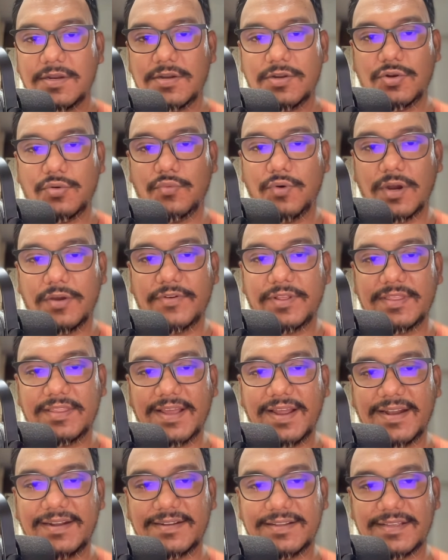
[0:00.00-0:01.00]
to work with
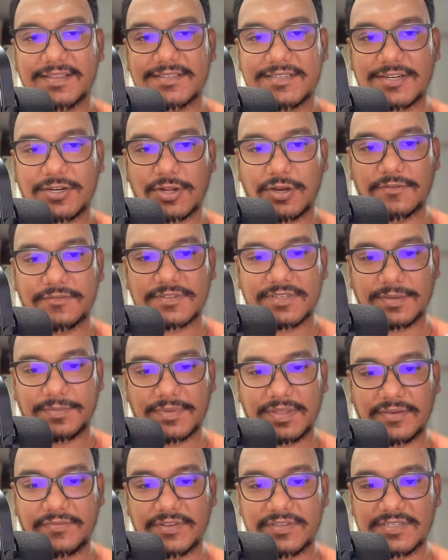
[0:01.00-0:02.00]
that instead of
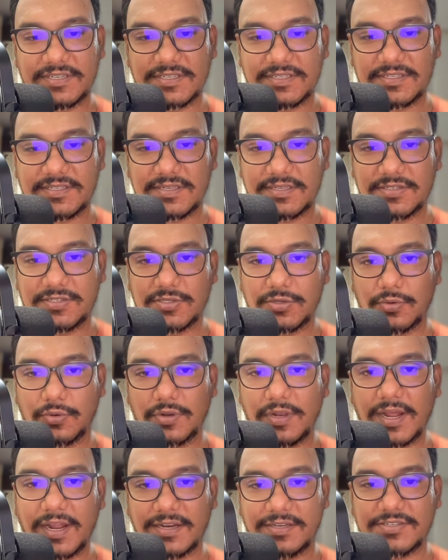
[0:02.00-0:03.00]
something which is so
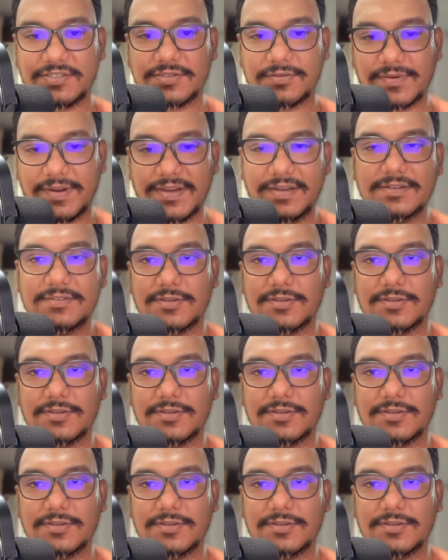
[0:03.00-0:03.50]
large, right?